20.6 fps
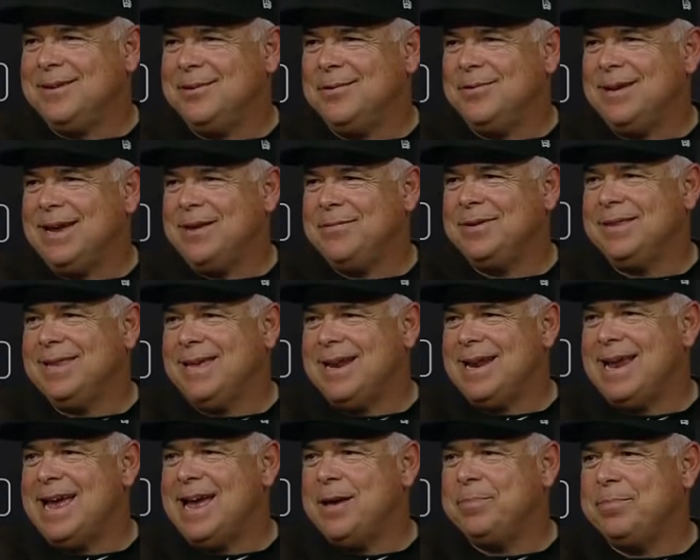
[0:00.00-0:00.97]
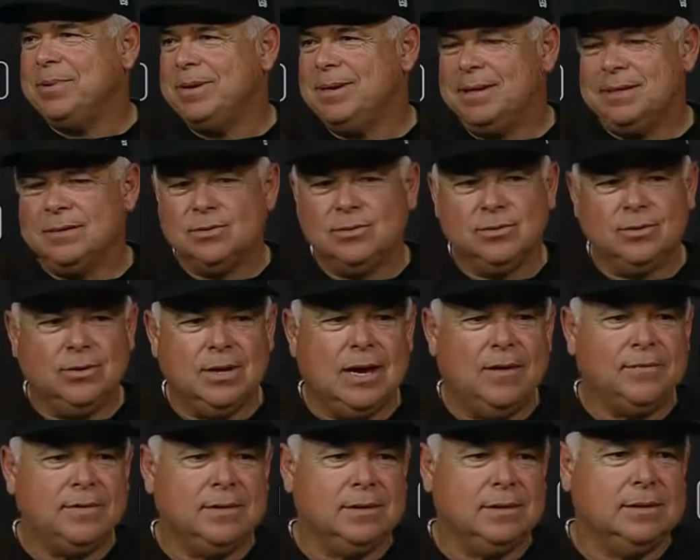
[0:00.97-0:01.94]
you know, having that happen, and so you
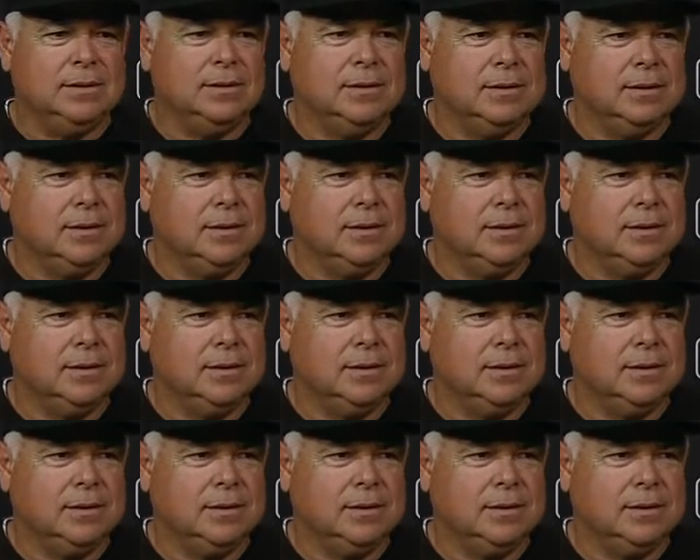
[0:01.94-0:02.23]
have to